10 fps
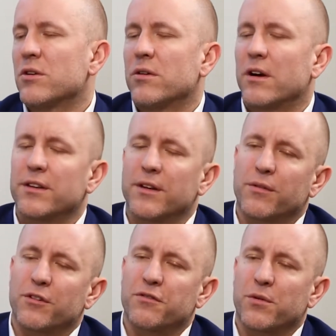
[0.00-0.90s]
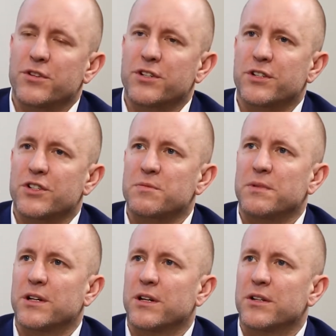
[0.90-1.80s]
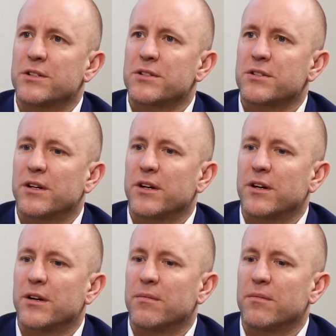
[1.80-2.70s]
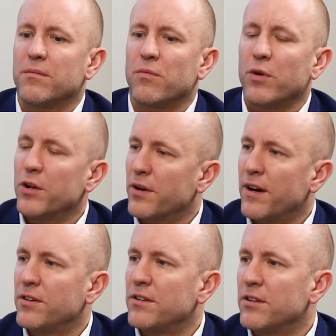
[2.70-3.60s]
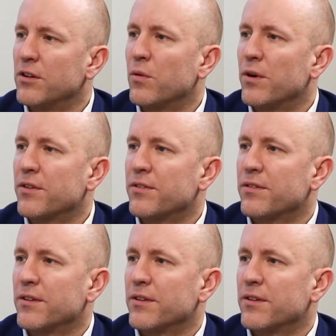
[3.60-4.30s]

So I think we're fortunate just because we don't have to deal with